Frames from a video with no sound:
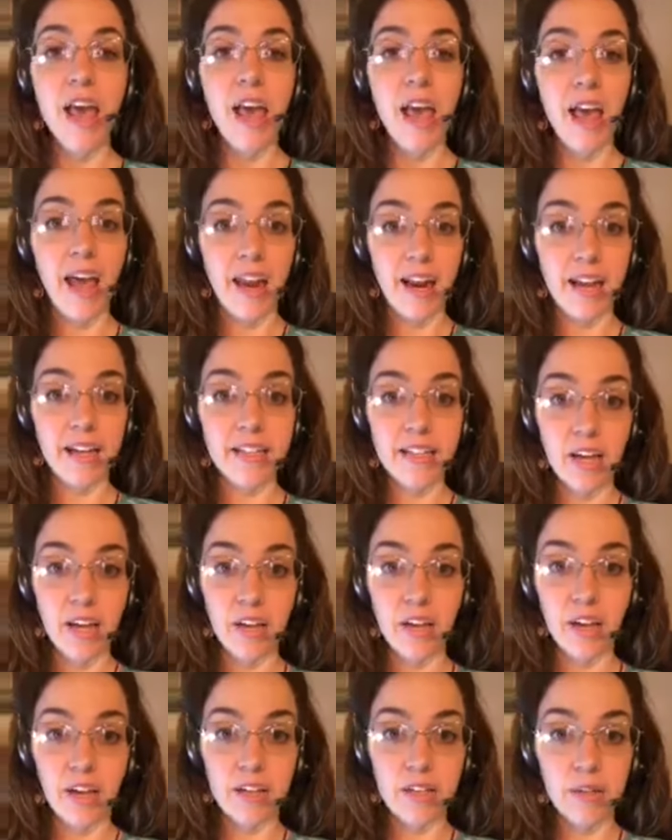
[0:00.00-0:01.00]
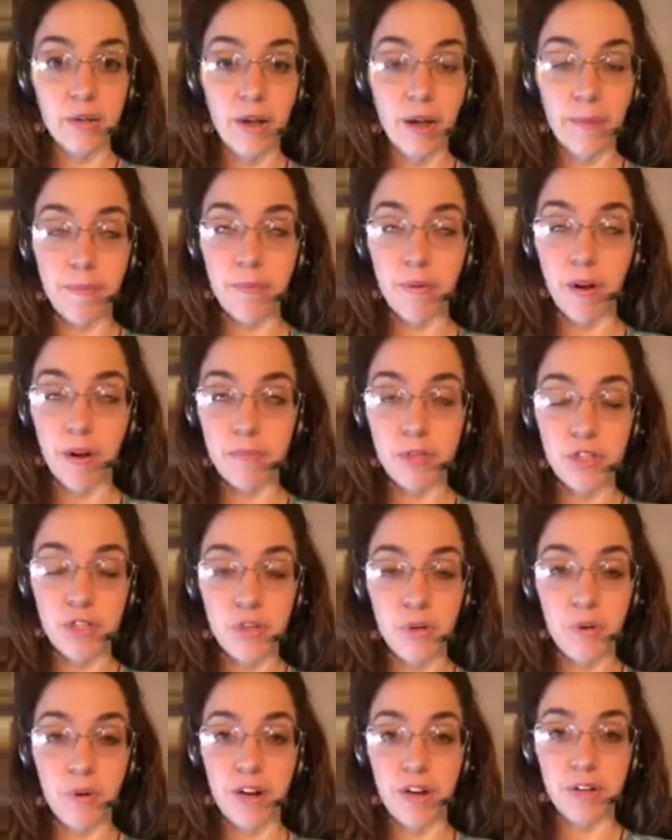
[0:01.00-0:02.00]
And I promise
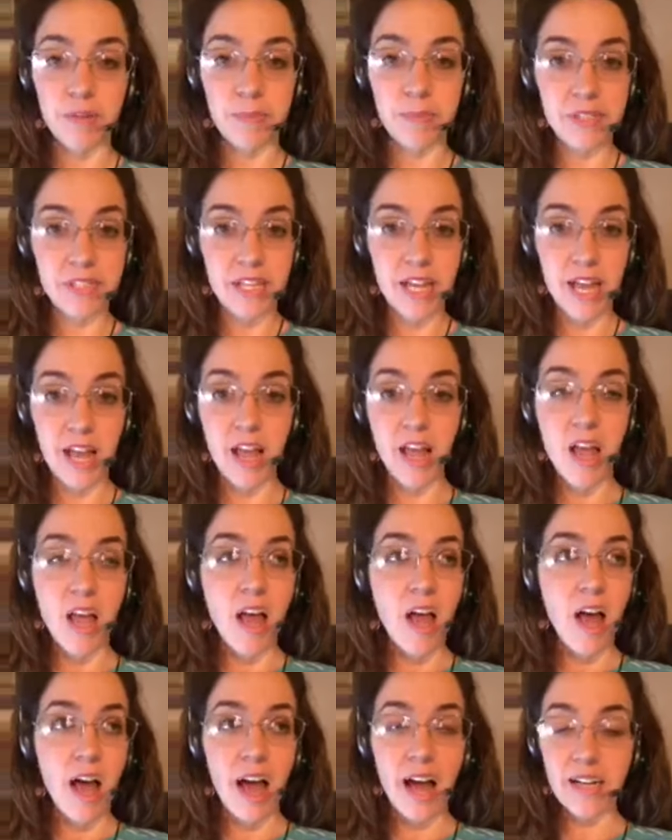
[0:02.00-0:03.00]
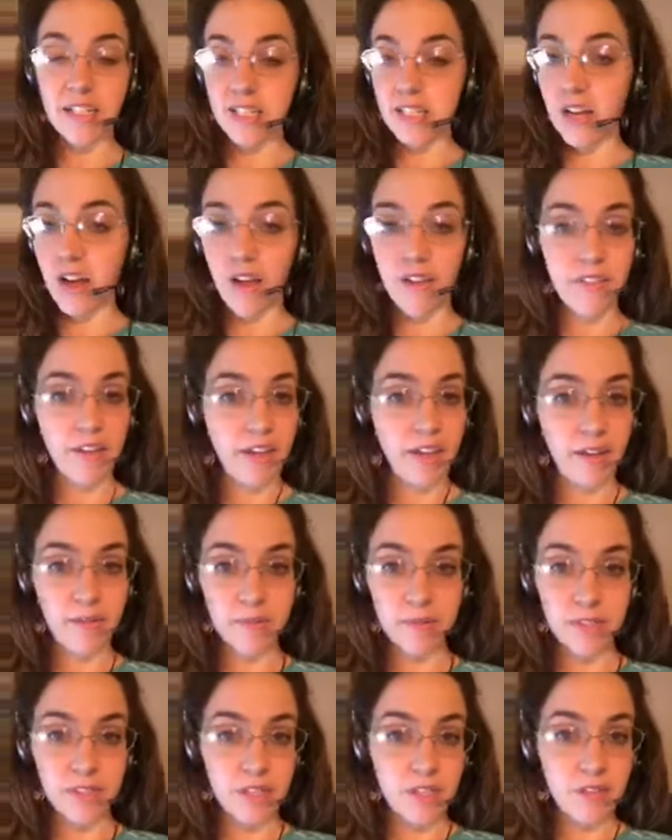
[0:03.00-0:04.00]
you 100%, I did not think it
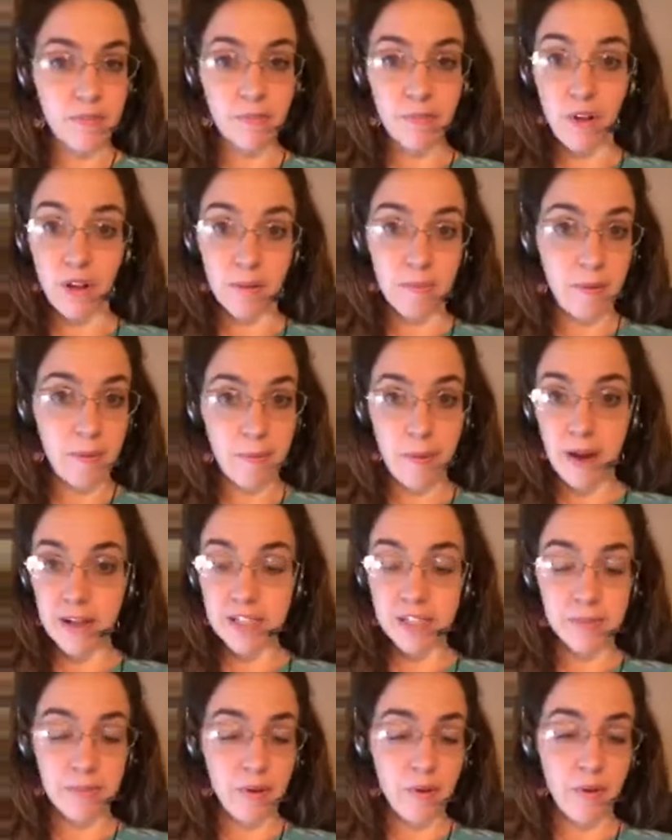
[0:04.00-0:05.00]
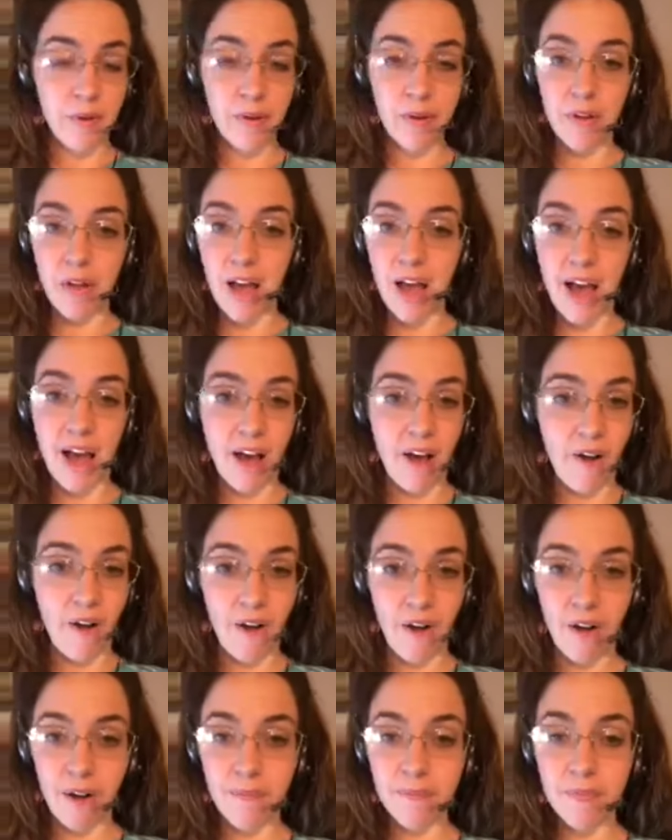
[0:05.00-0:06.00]
was going to be possible at
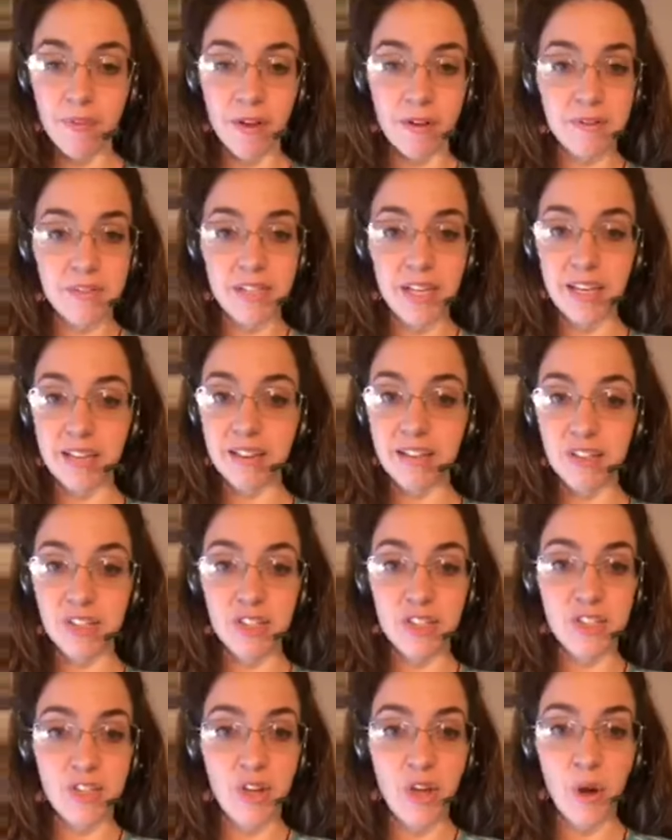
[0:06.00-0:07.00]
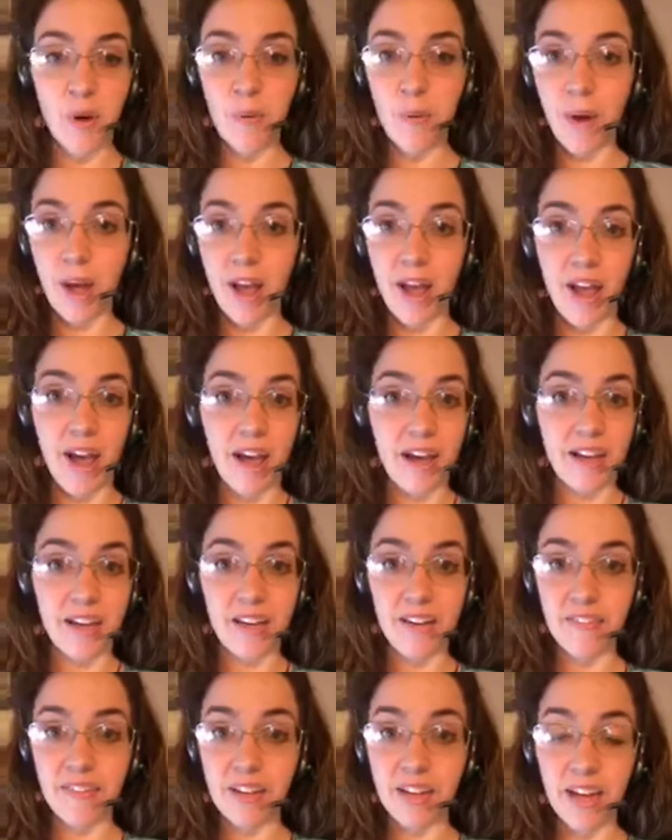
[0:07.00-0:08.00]
all. I was like, there's no way I could
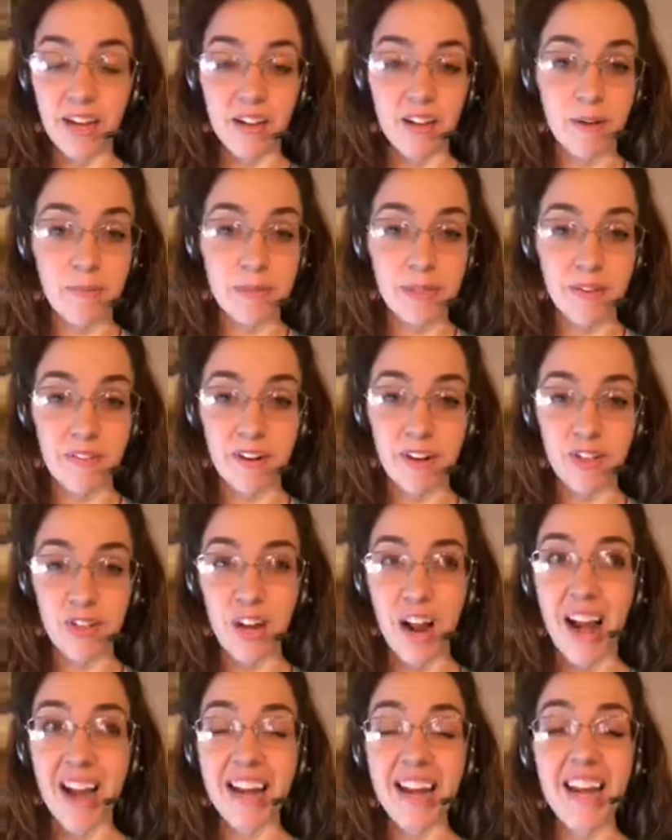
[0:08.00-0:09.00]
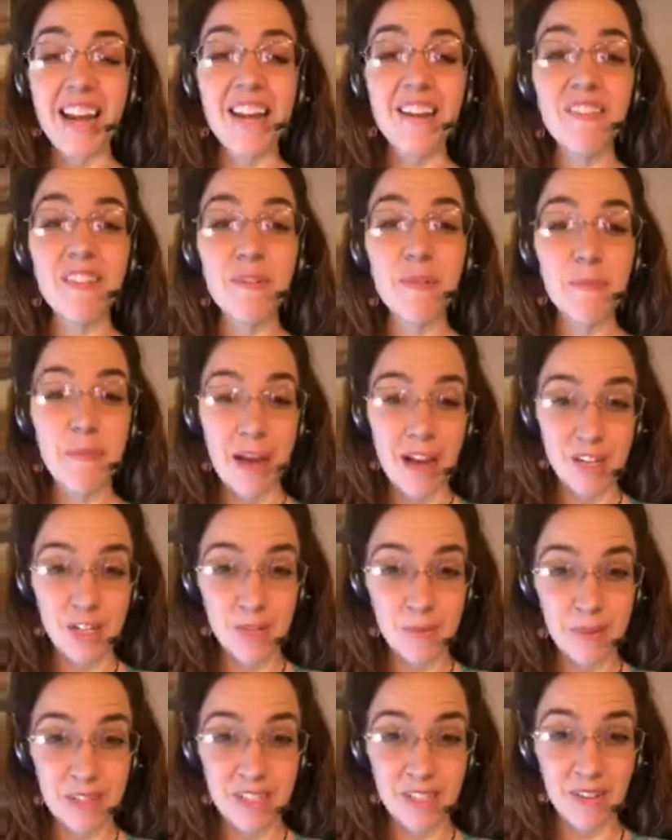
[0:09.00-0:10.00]
even get Club 700. I can't even
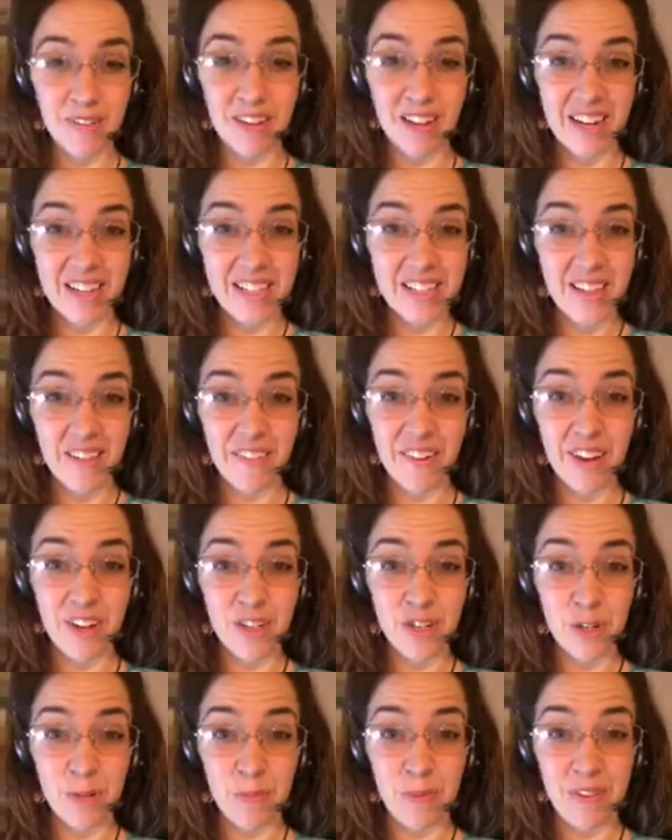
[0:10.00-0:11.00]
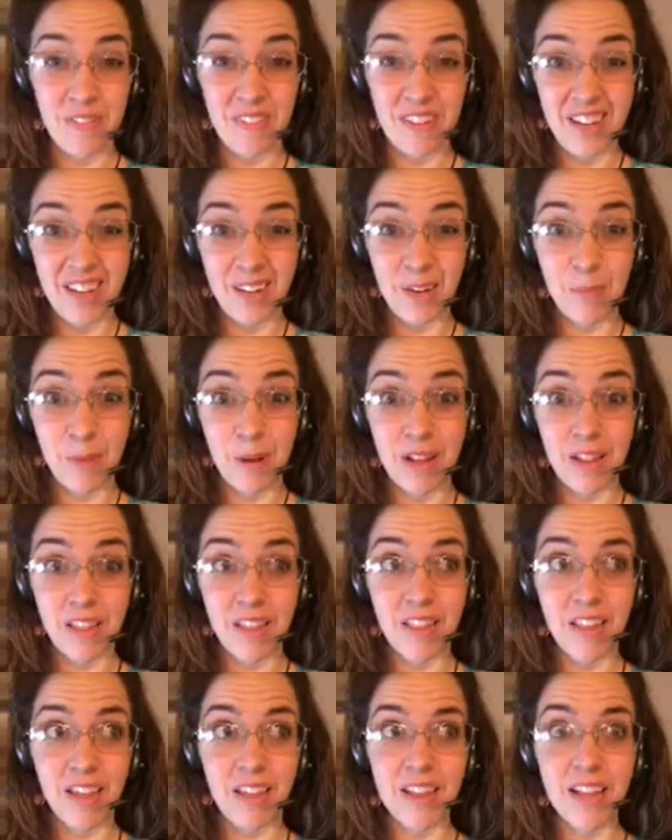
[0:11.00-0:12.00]
imagine myself getting 700 PB in a month.
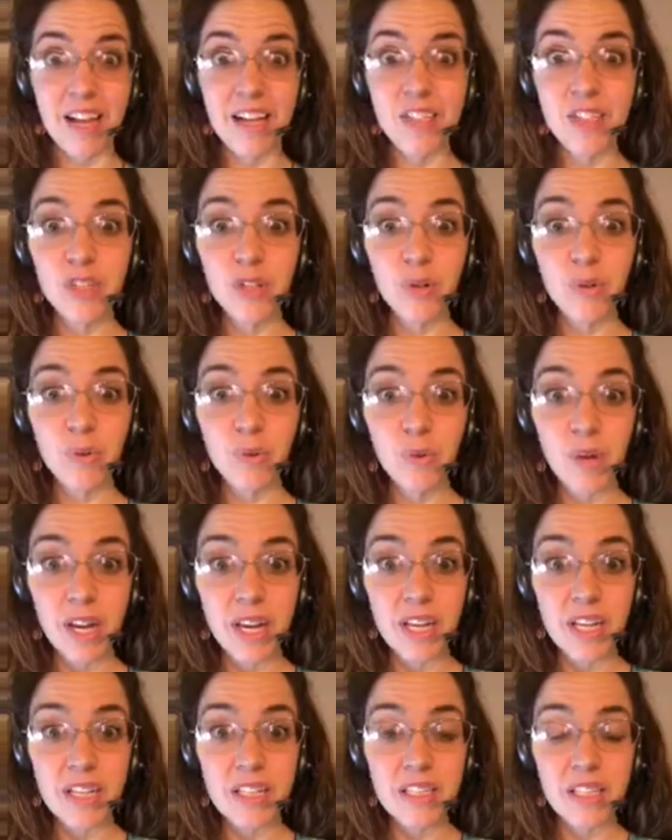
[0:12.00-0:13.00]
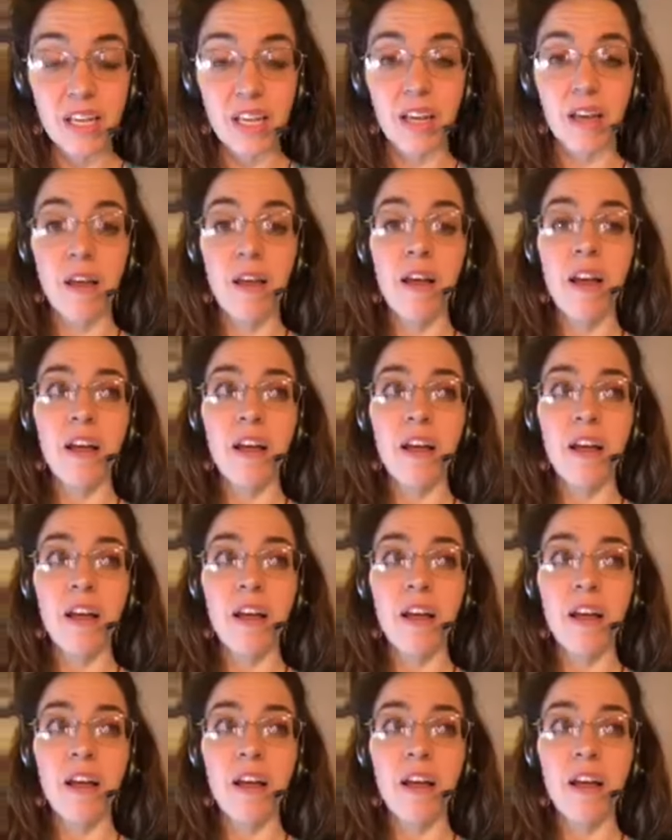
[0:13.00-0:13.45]
Like, that's crazy.